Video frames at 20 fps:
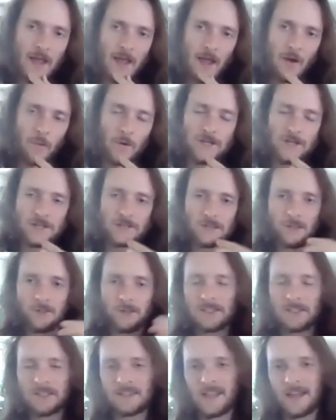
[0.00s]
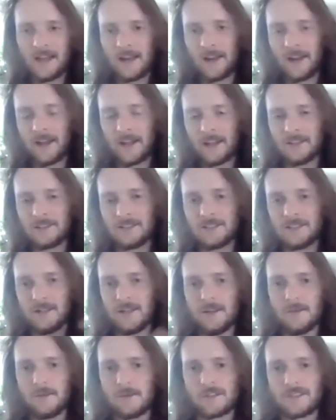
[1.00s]
And we just looked at that on a
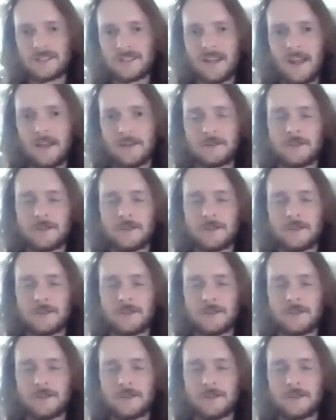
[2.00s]
continuous scale.